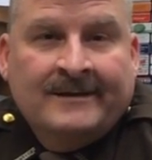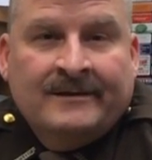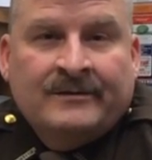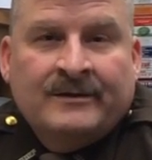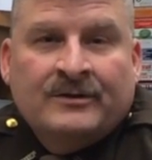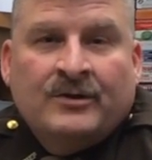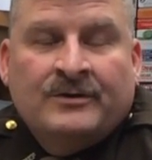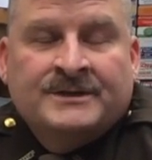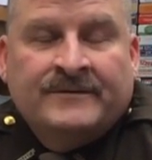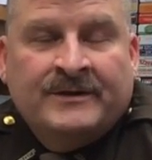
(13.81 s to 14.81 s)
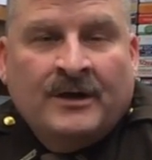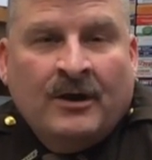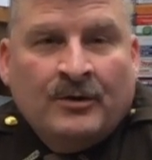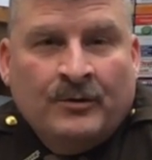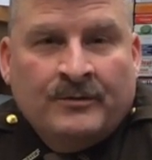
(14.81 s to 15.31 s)
I'm going to encourage every
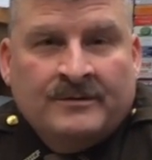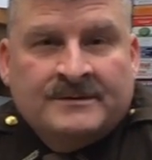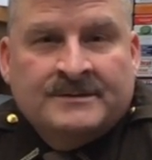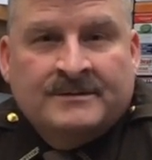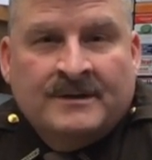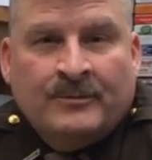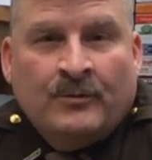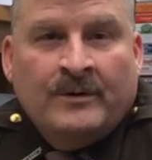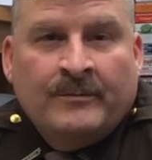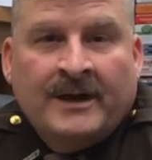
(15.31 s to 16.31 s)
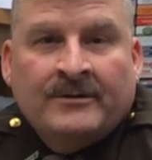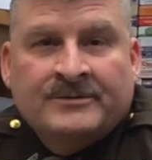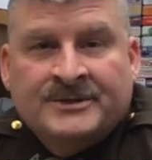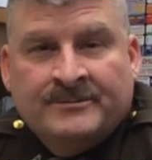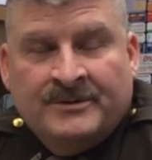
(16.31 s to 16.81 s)
dog owner to, number one,
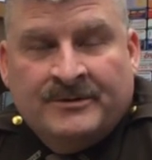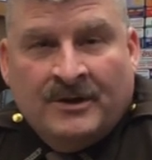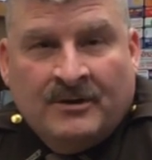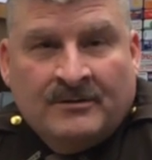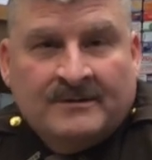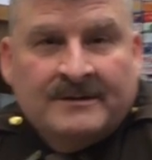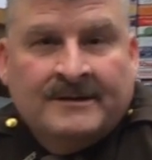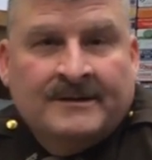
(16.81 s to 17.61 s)
microchip your dog.